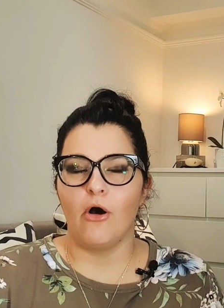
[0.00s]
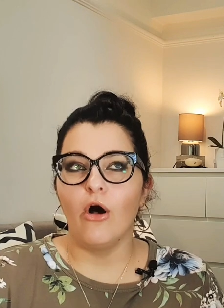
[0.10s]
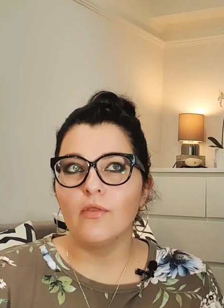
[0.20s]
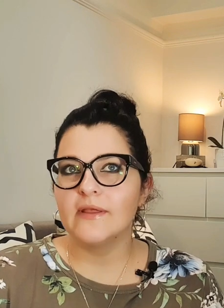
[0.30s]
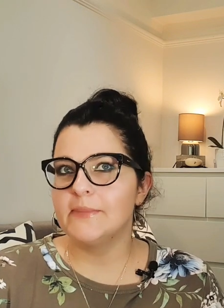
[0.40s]

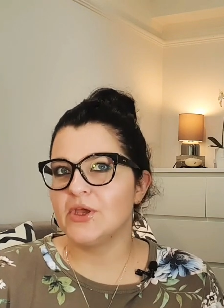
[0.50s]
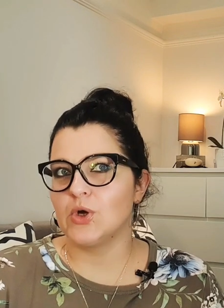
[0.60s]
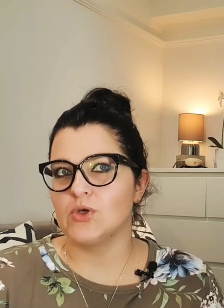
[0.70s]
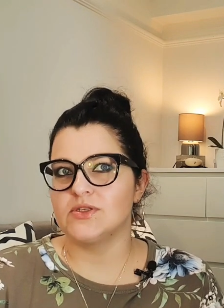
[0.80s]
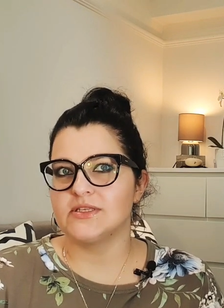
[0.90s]
only
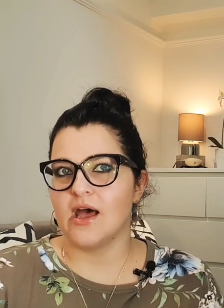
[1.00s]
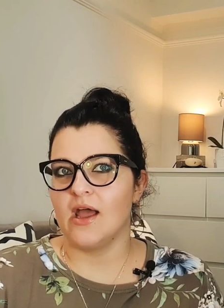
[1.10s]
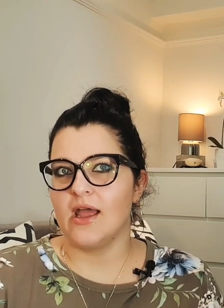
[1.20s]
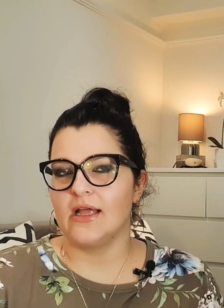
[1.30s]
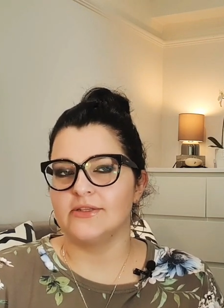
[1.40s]
because
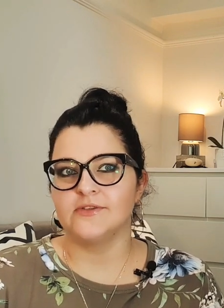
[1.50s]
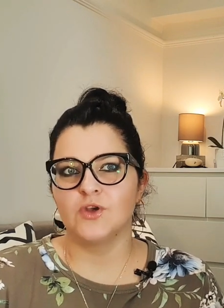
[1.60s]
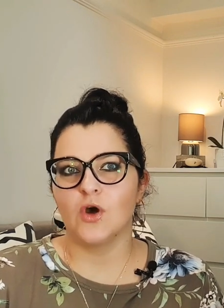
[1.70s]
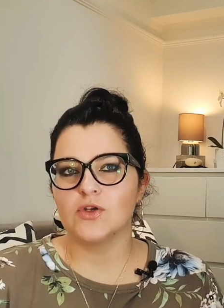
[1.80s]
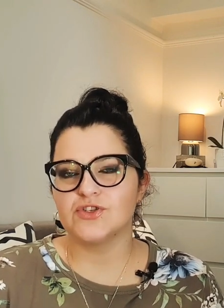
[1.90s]
I had
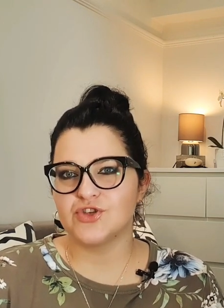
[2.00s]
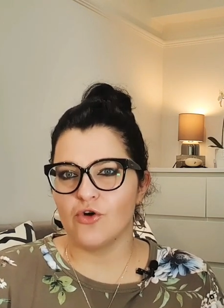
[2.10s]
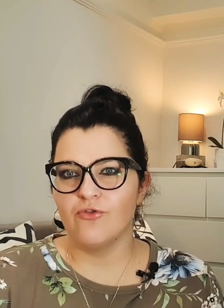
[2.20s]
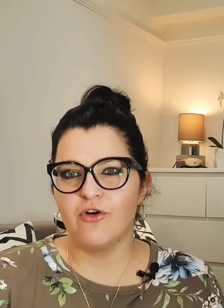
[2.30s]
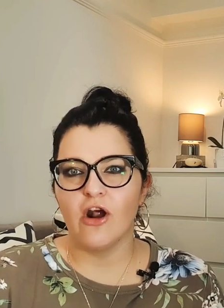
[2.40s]
gone
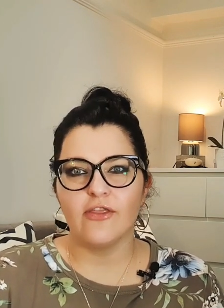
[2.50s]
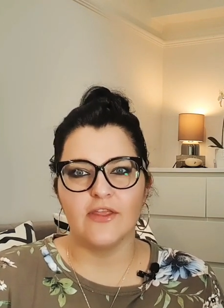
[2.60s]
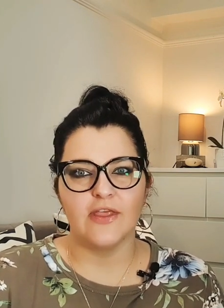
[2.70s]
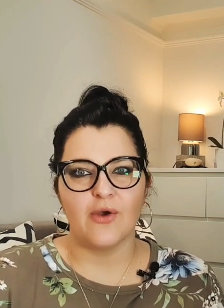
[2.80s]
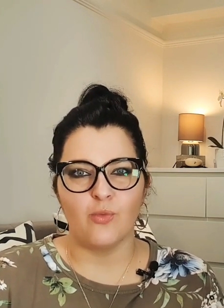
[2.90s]
so far
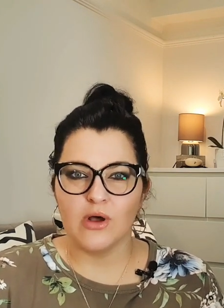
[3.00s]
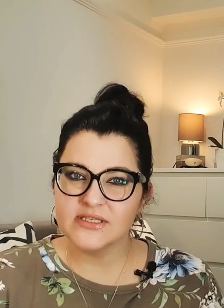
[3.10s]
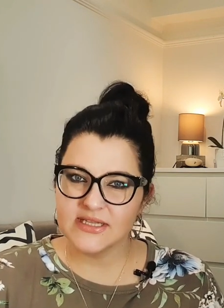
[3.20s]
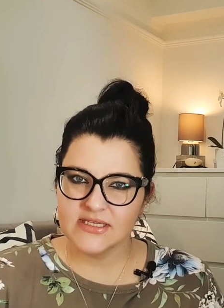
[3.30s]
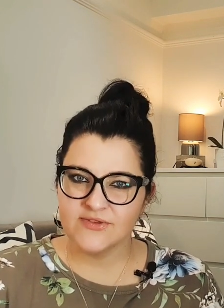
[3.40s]
that I
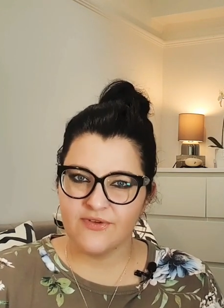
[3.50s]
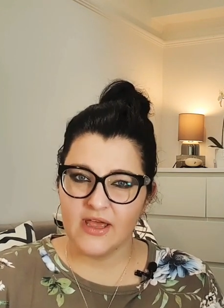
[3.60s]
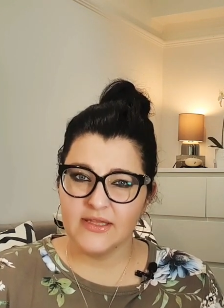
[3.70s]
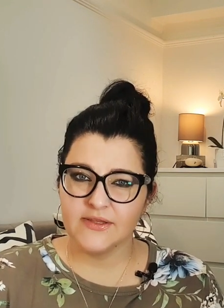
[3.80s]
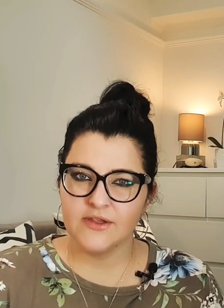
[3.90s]
was this
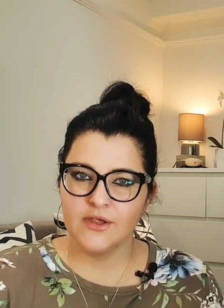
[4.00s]
fat.